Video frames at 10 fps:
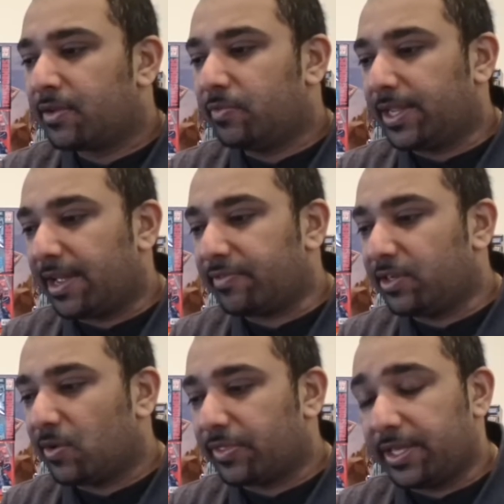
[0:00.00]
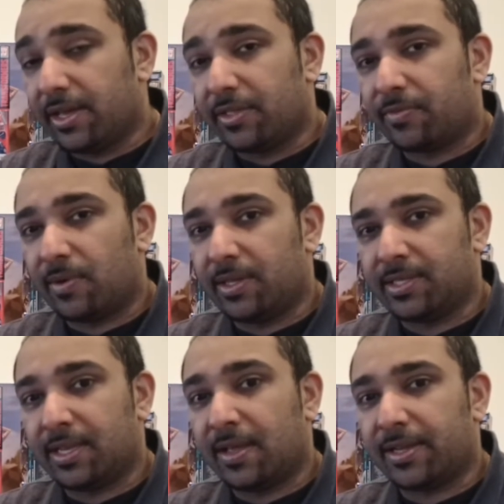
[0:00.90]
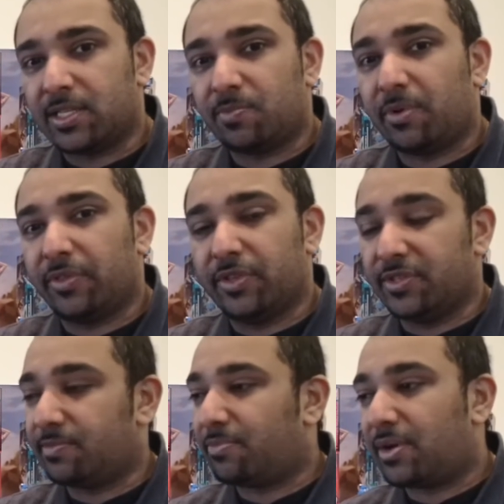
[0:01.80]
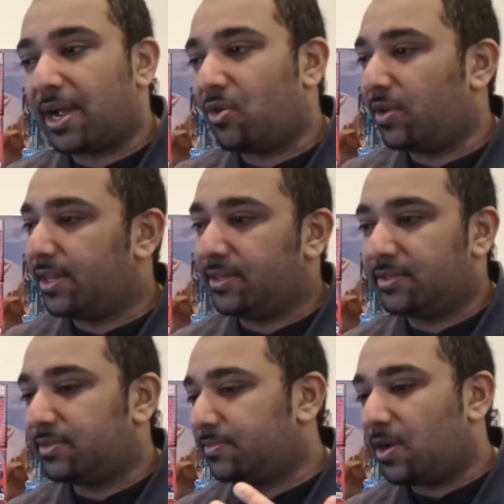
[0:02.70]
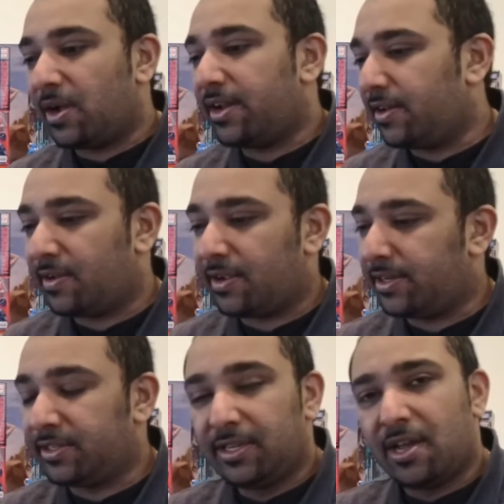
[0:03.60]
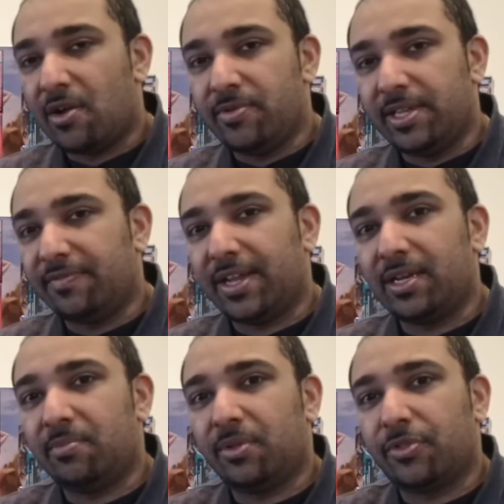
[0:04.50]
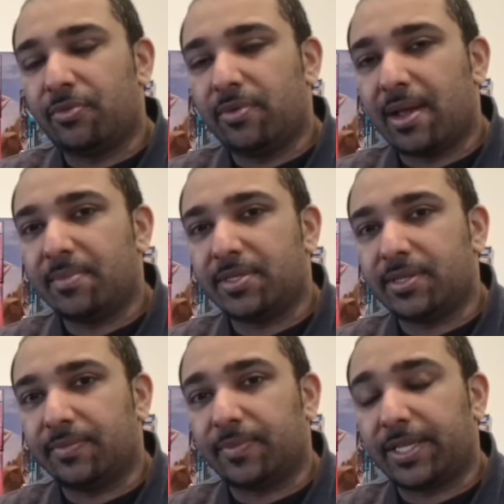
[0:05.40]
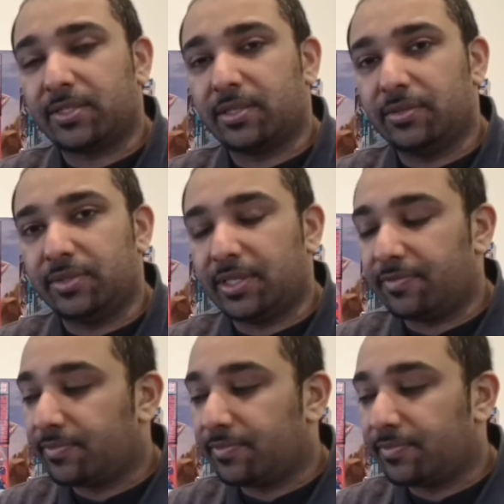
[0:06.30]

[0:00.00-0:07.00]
We haven't got the Earthrise, Alliance Brothers, Prowl and Ironhide only available through Amazon exclusive.